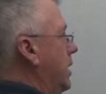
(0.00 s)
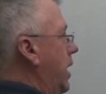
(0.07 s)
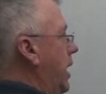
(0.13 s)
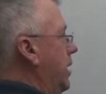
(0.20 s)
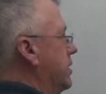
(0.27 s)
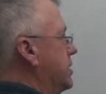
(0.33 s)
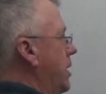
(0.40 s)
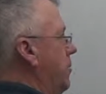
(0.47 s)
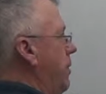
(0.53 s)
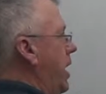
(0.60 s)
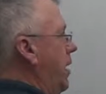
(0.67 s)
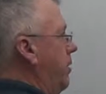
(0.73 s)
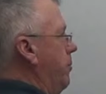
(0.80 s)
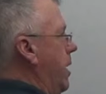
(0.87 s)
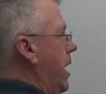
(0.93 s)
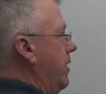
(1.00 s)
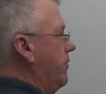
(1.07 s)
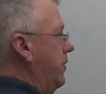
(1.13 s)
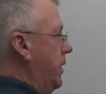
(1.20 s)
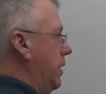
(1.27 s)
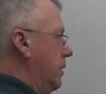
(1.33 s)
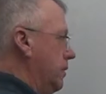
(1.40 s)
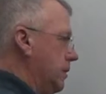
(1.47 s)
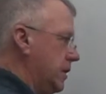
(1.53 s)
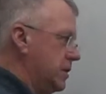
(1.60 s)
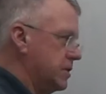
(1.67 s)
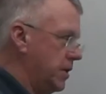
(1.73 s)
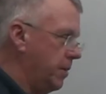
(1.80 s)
and something out of the backfield is